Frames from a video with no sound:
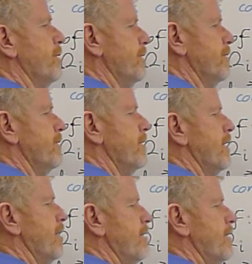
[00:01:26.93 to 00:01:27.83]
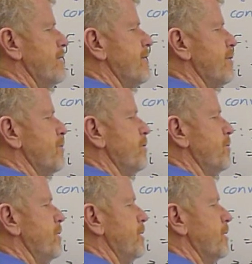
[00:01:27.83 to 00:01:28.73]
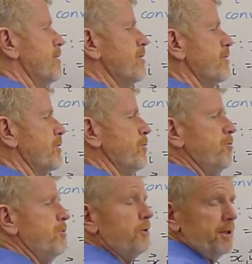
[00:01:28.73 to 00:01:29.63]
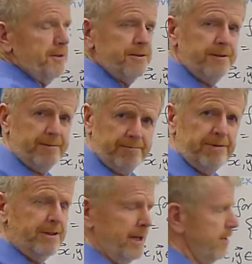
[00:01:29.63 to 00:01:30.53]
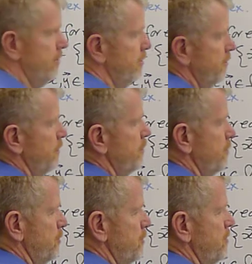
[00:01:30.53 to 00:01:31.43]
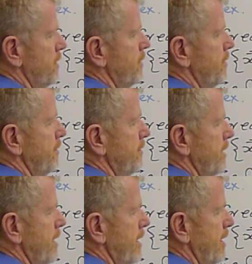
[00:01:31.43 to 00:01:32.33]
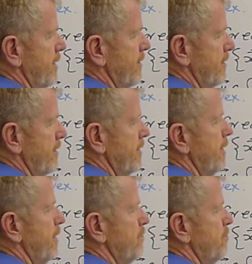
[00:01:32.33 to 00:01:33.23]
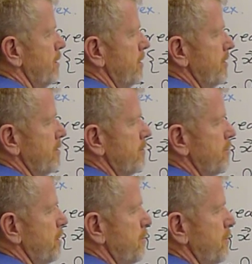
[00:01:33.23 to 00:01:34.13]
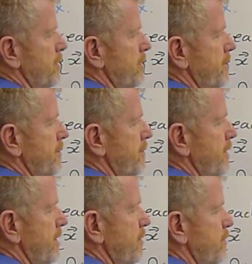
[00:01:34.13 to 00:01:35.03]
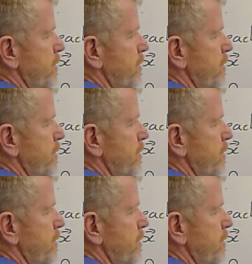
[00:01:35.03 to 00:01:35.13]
we consider that line segment by considering all points z of the form tx plus 1 minus ty